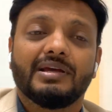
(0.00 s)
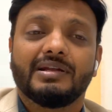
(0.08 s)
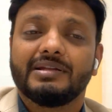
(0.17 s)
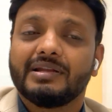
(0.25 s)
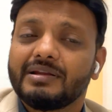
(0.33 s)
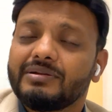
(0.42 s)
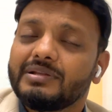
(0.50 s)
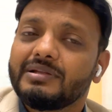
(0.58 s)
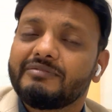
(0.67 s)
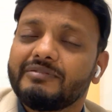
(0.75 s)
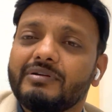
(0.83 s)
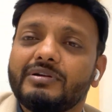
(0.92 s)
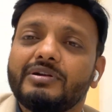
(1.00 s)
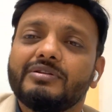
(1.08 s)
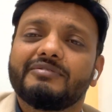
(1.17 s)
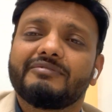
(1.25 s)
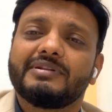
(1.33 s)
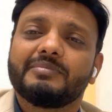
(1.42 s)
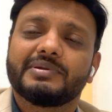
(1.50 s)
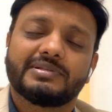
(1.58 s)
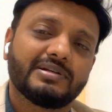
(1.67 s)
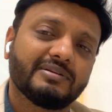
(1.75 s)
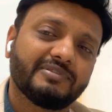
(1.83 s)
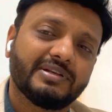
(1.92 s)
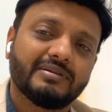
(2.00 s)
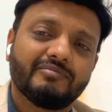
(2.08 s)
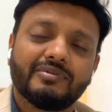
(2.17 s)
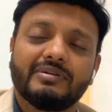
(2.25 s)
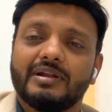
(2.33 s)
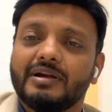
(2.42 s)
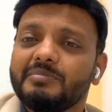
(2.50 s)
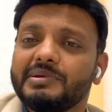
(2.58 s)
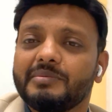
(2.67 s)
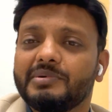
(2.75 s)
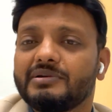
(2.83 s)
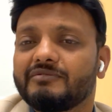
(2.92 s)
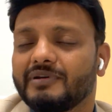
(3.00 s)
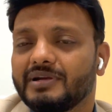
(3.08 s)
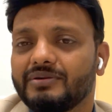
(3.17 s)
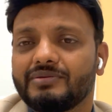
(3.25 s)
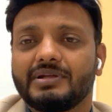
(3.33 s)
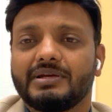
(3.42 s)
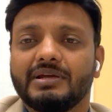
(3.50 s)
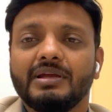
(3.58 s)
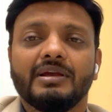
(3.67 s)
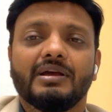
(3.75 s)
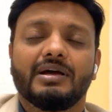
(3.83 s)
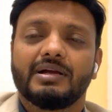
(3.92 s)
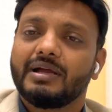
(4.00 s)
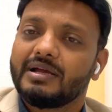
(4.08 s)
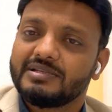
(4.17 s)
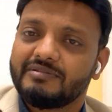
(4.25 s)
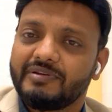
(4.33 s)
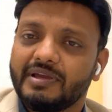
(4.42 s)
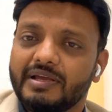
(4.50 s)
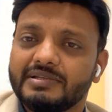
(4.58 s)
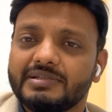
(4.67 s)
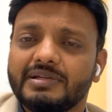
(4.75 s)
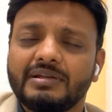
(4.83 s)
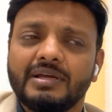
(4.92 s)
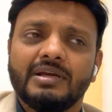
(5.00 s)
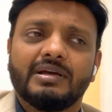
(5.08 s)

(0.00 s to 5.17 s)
and another 40 to 50% of the time we will not be able to find out a cause of a cancer.